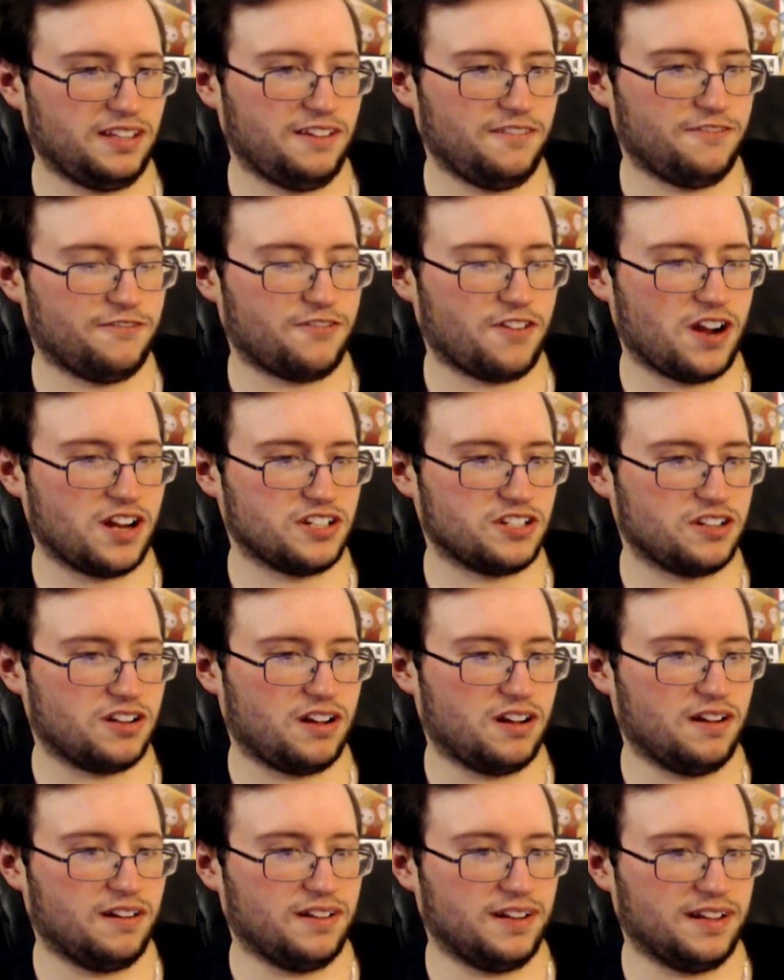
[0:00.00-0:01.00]
Fresh...
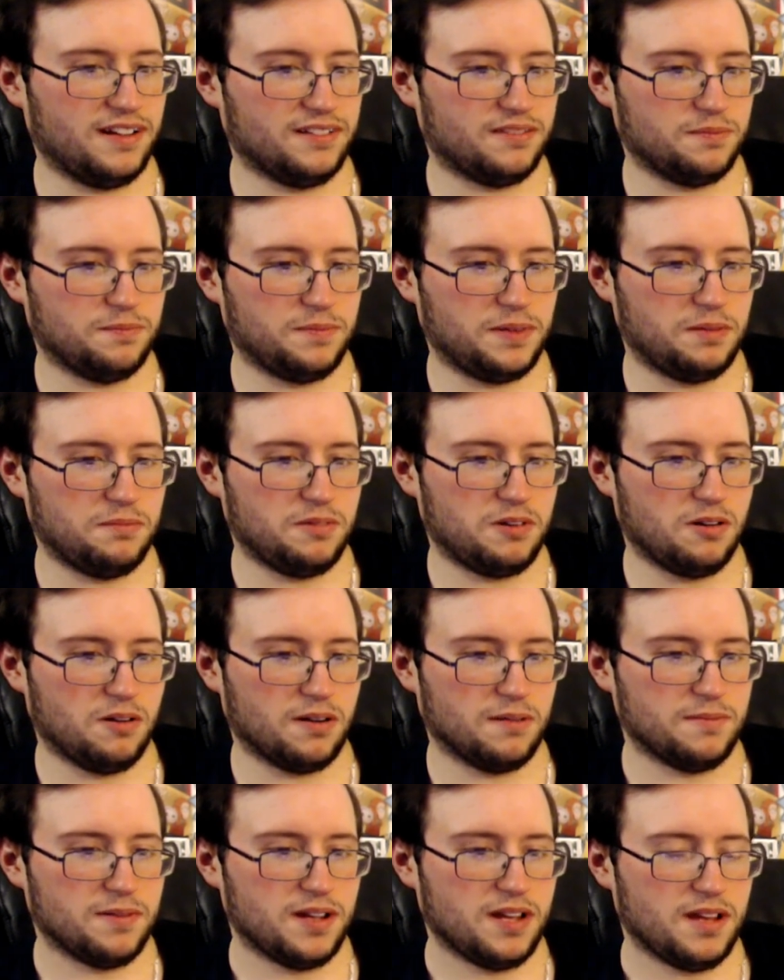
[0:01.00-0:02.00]
Oh, yeah, it's Meme Corp.